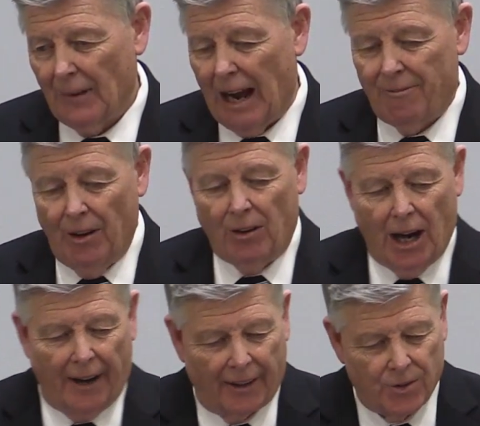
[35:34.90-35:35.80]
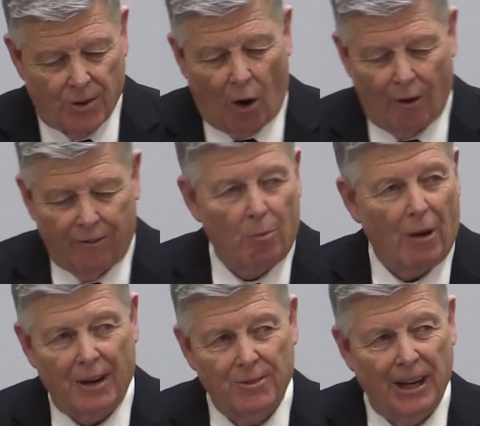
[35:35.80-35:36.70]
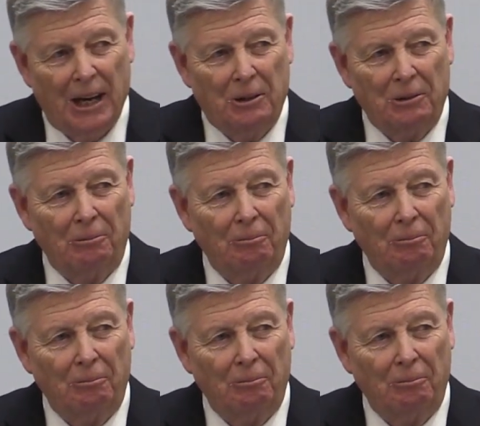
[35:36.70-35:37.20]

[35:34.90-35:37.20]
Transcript: I feel godly sorrow for my sins.